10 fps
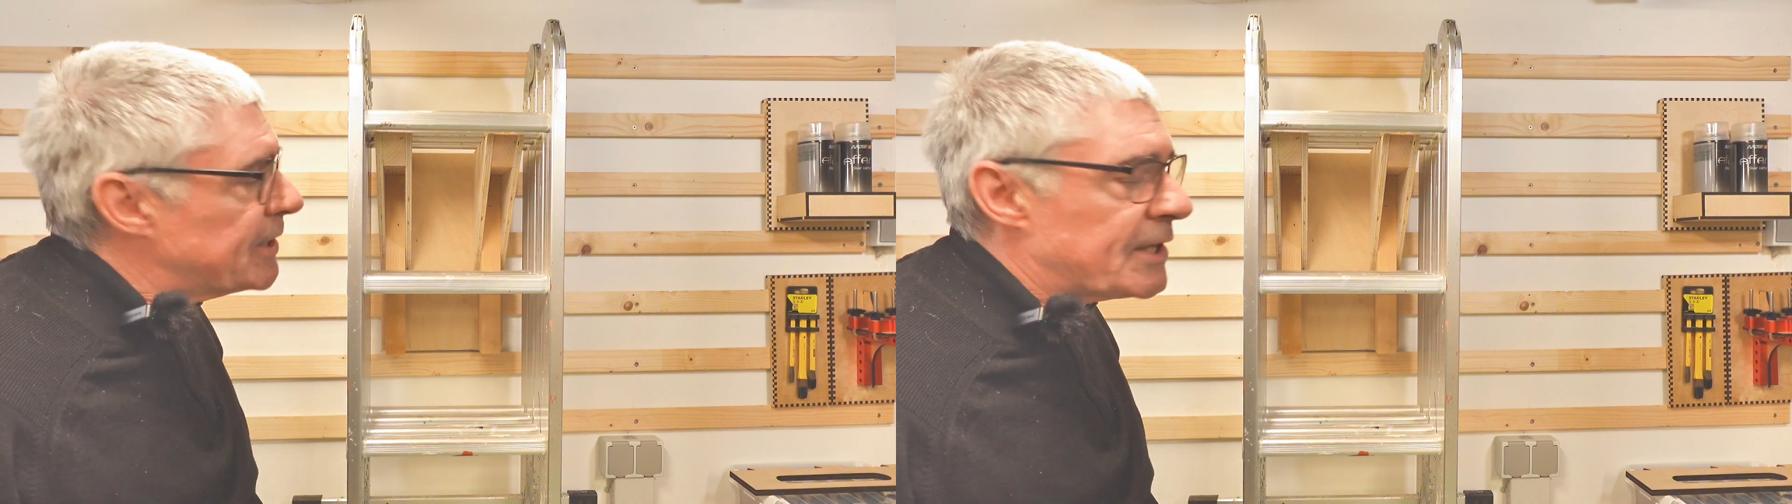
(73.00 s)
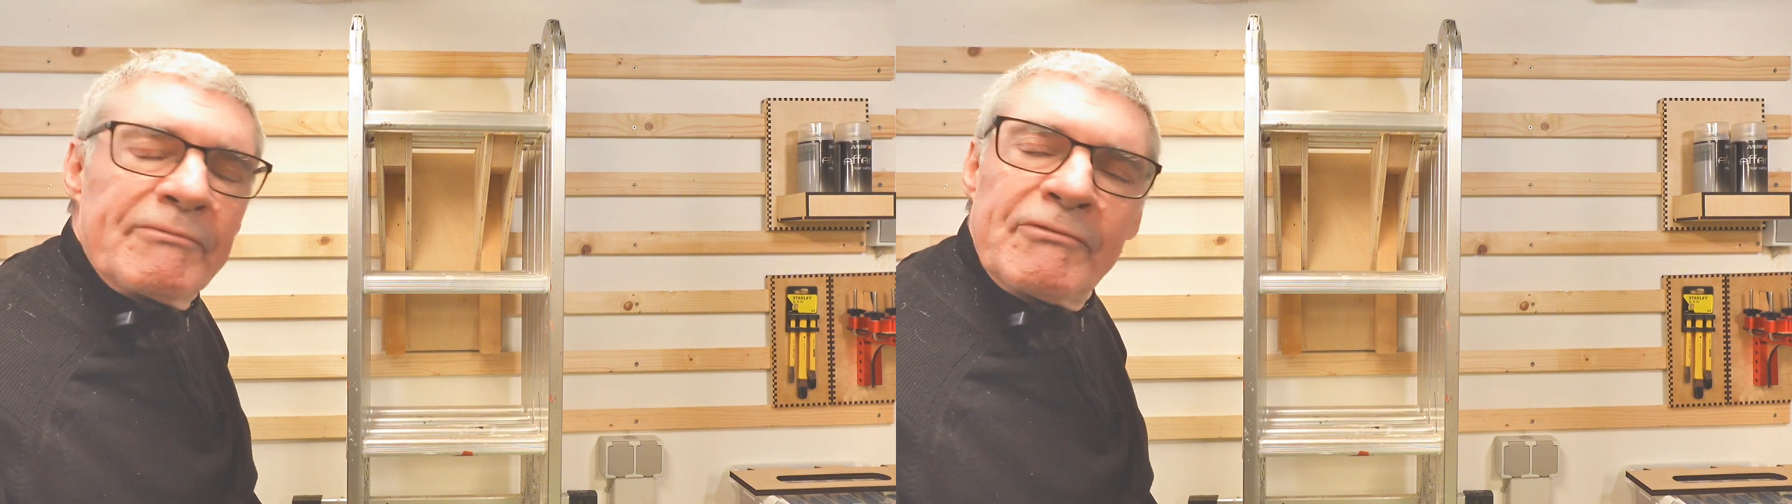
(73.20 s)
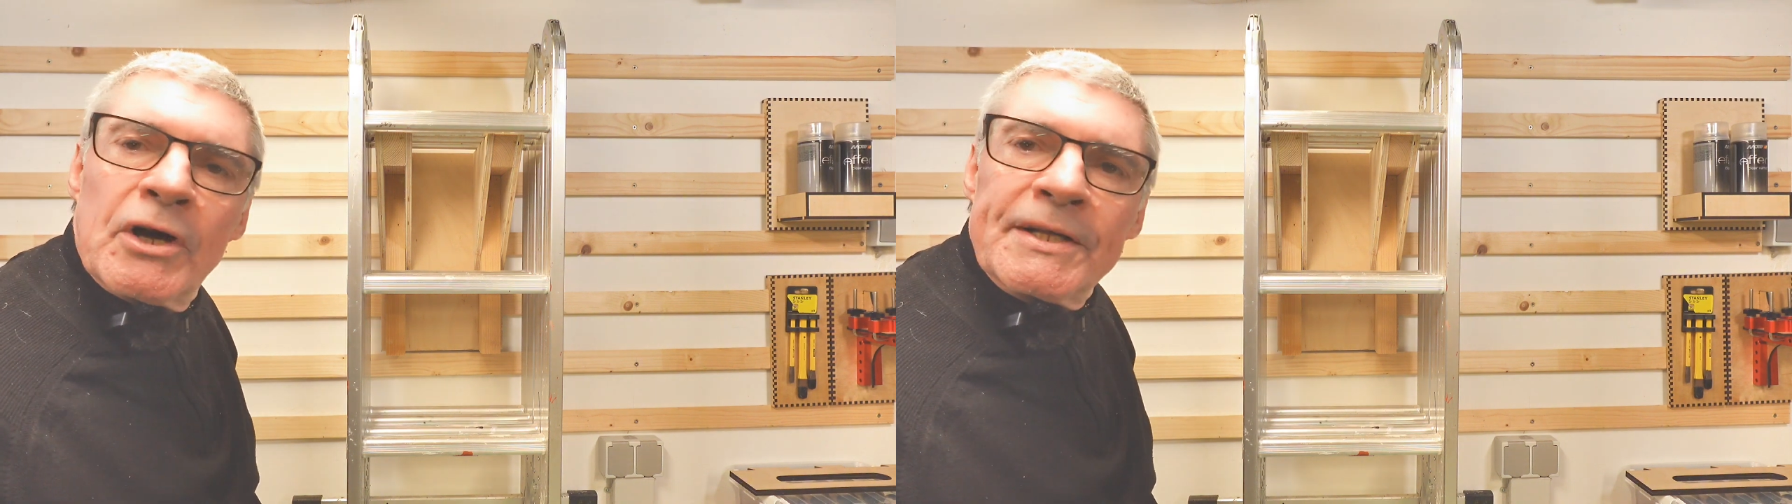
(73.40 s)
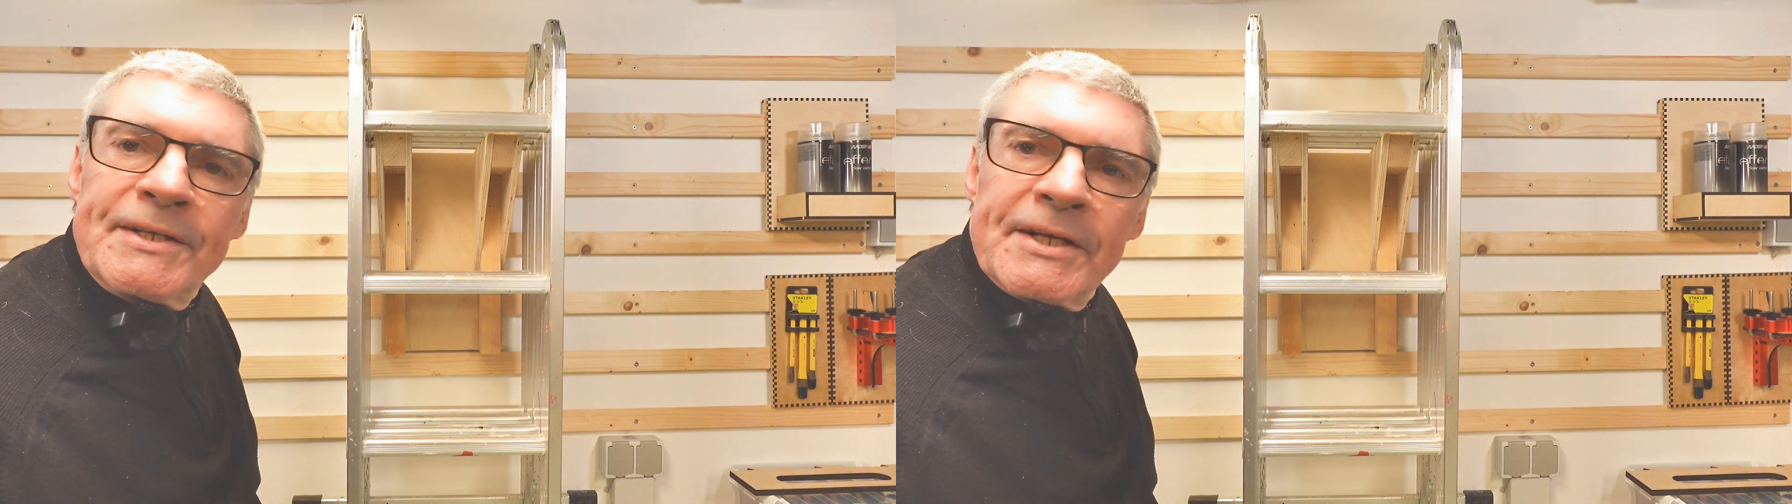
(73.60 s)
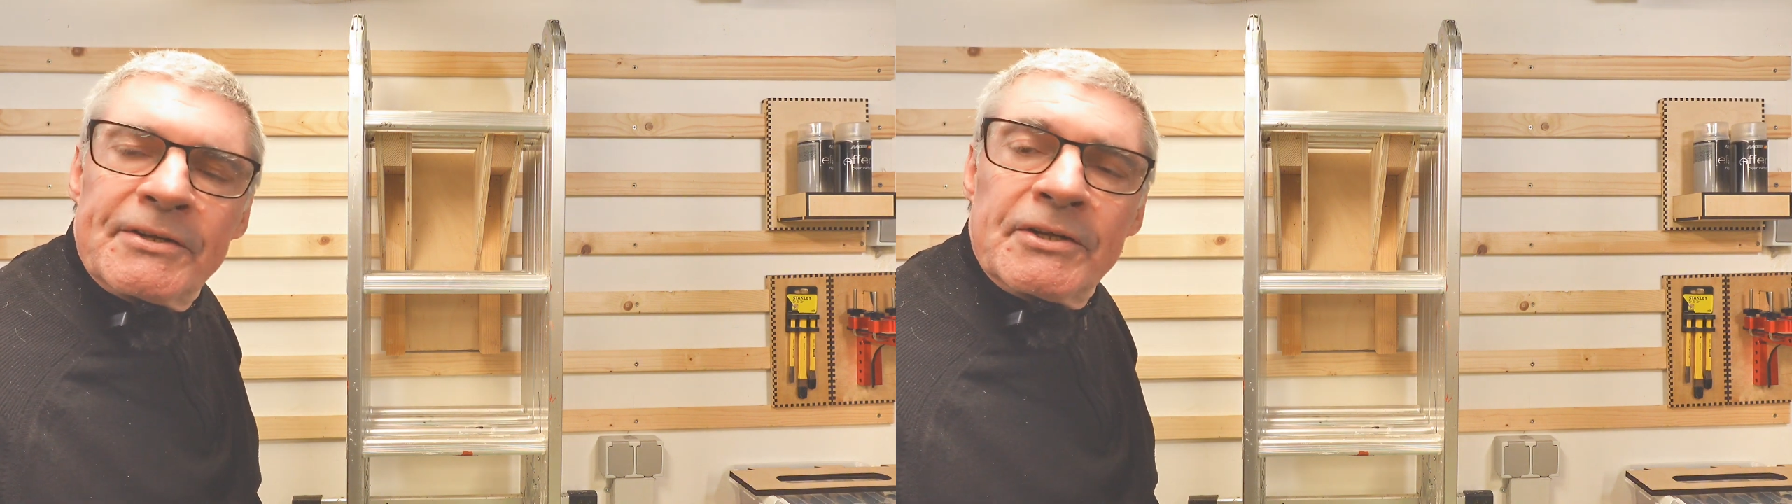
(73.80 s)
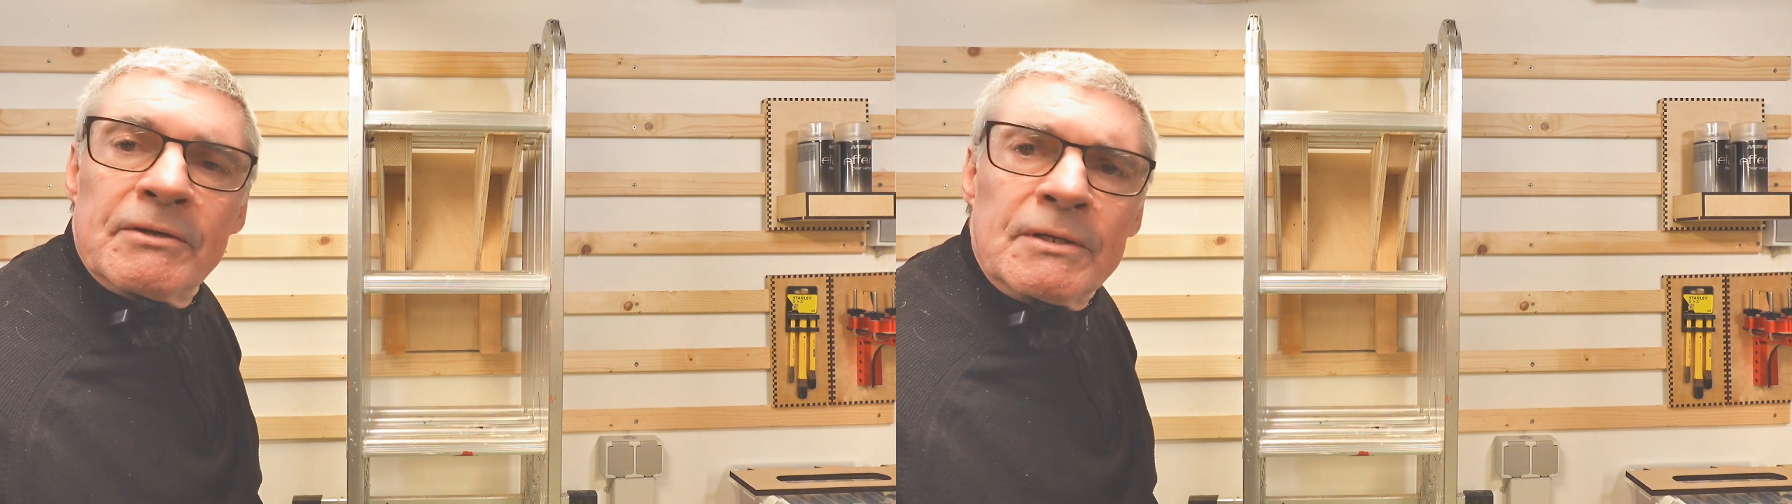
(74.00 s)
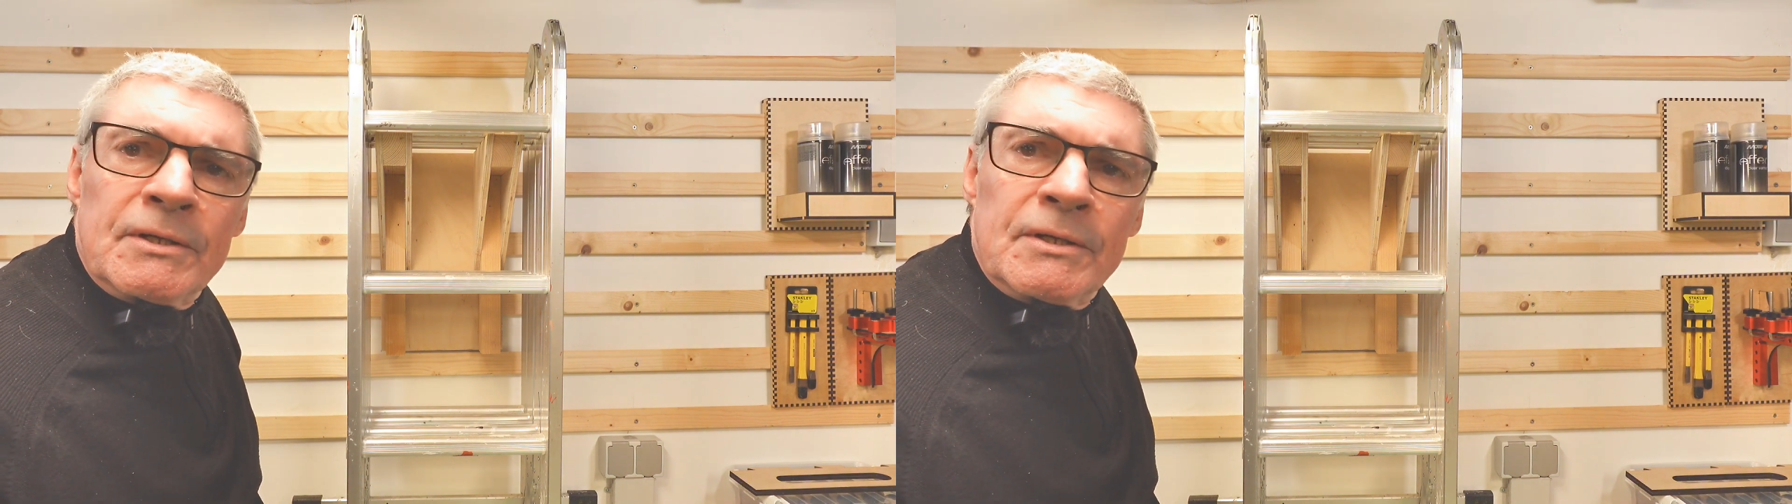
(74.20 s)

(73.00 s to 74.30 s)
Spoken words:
wanted to give you an idea that